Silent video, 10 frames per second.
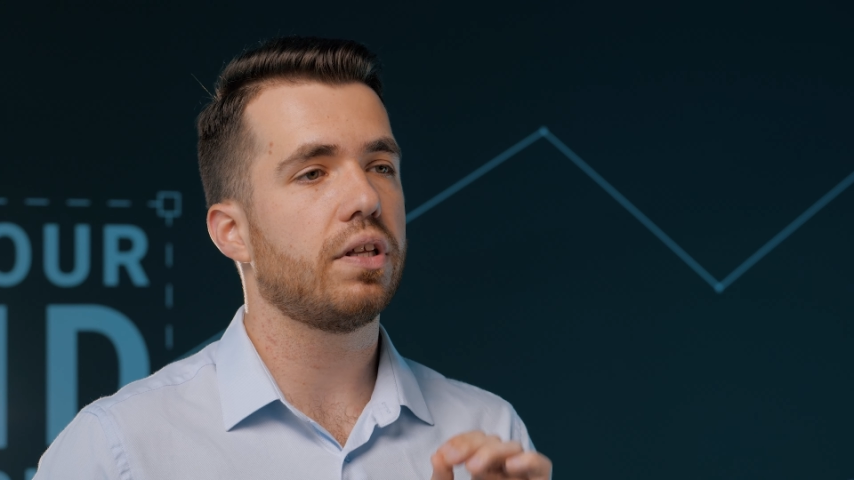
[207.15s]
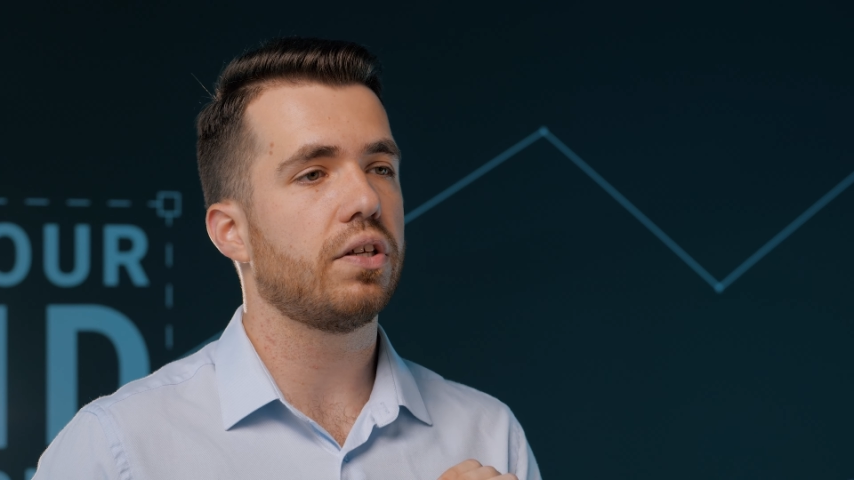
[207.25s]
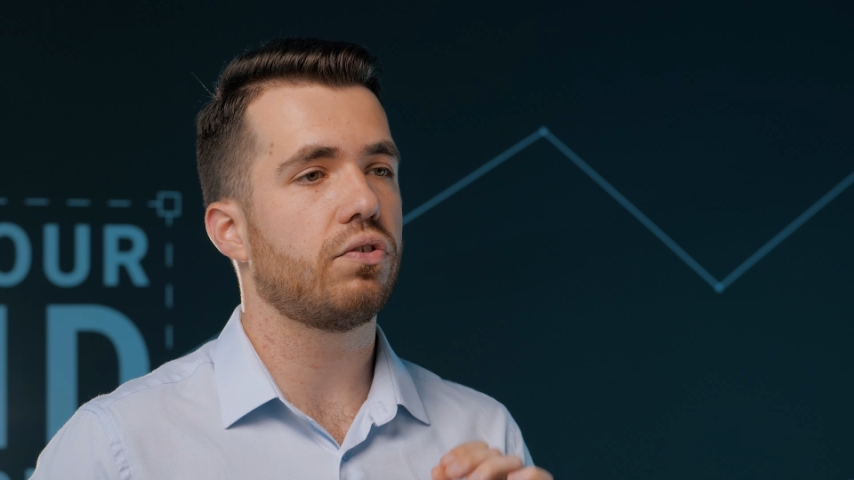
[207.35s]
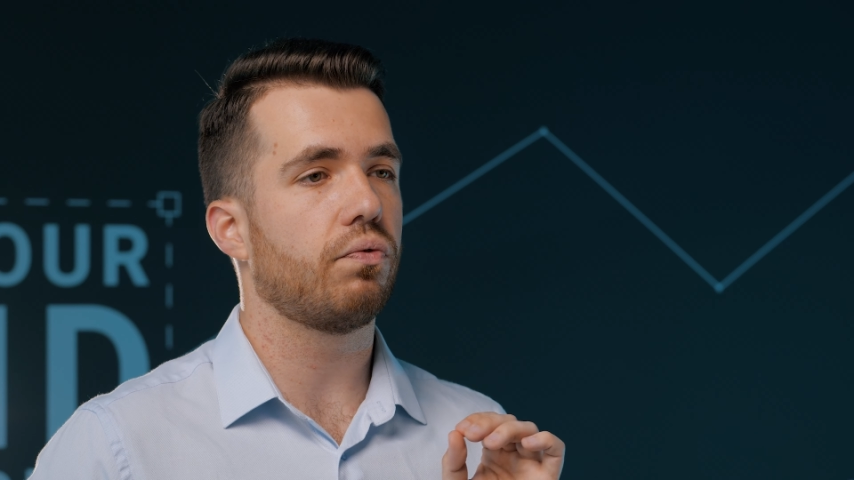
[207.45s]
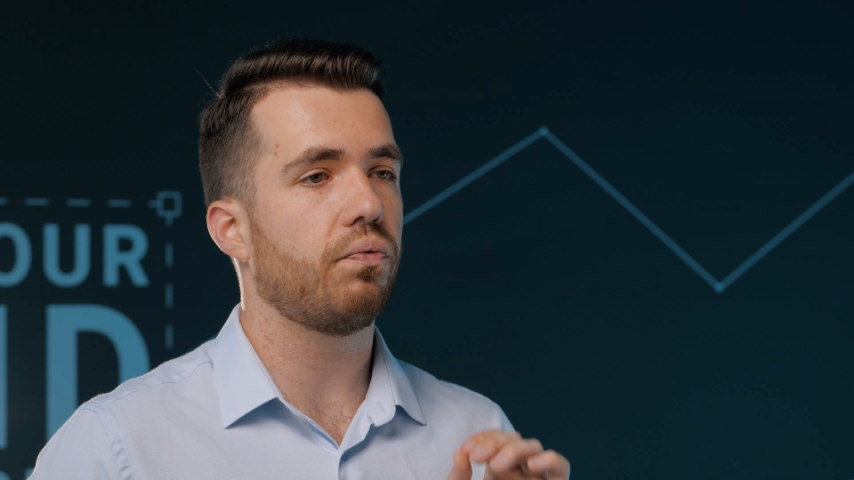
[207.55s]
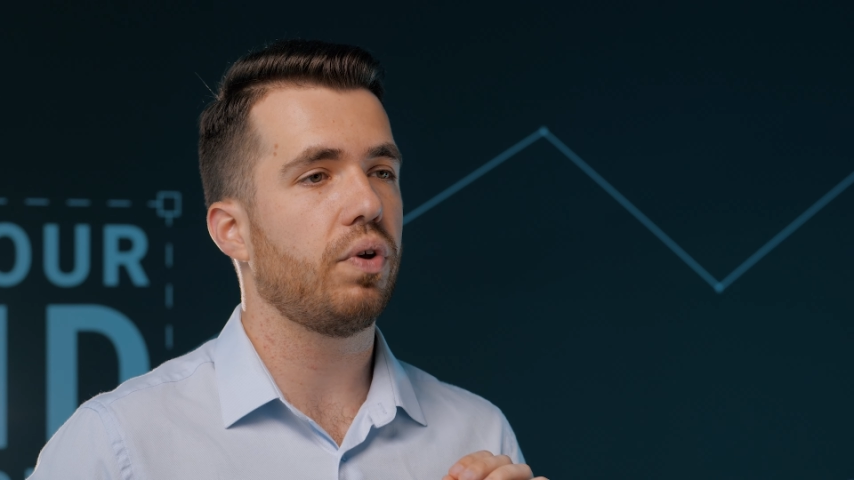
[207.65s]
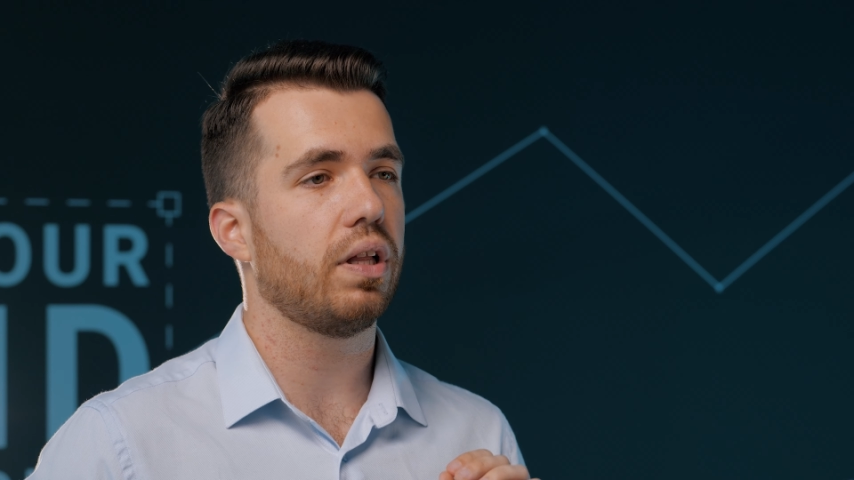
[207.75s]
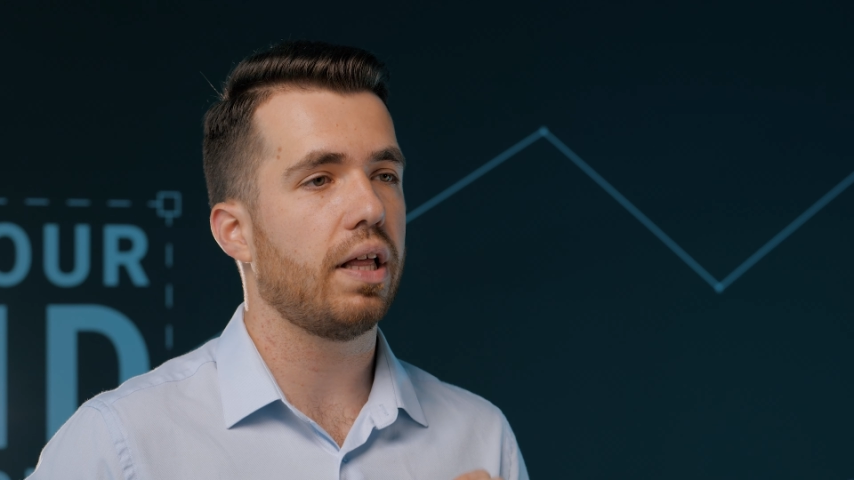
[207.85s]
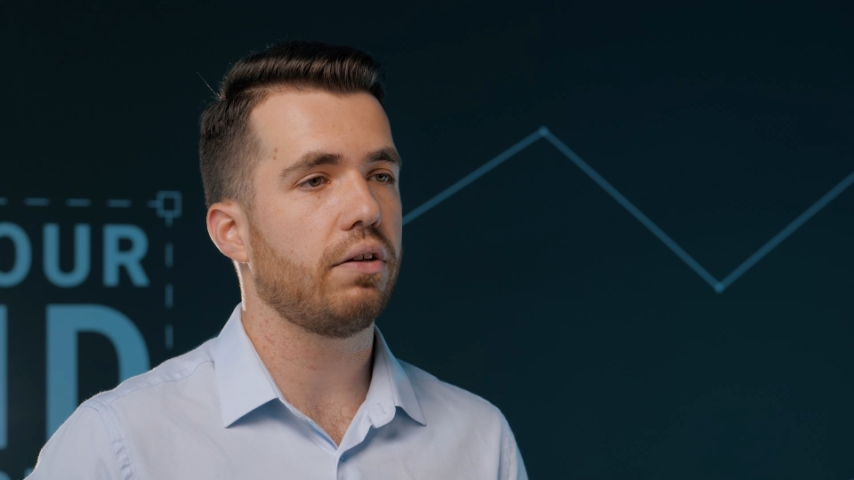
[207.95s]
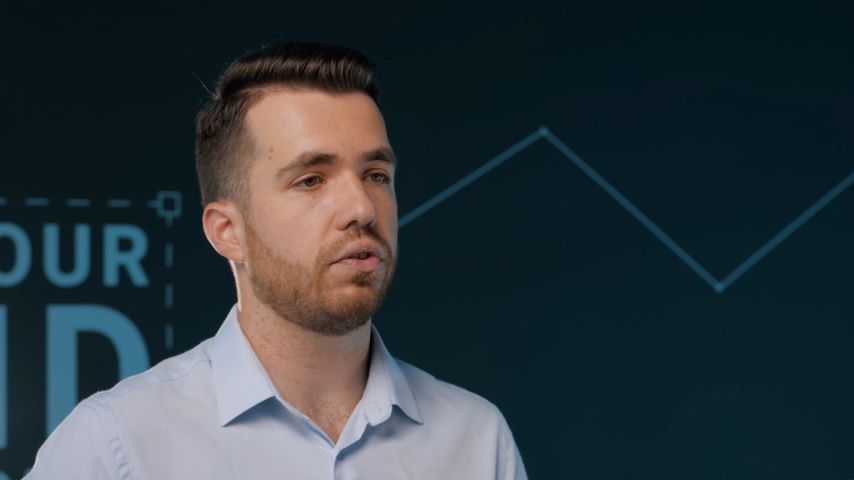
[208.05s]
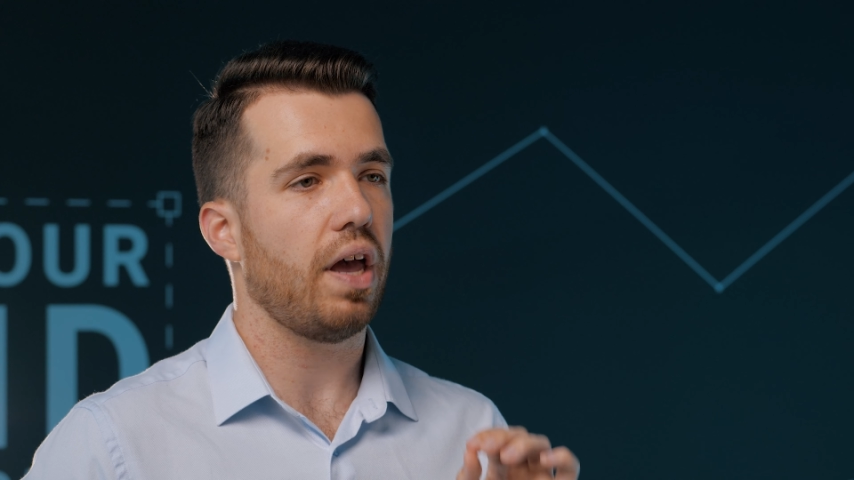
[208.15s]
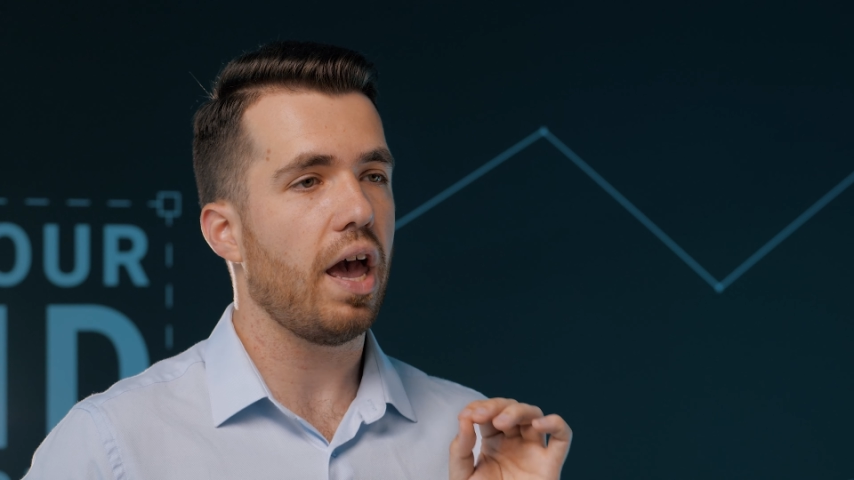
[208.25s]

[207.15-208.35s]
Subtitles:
needs to fill out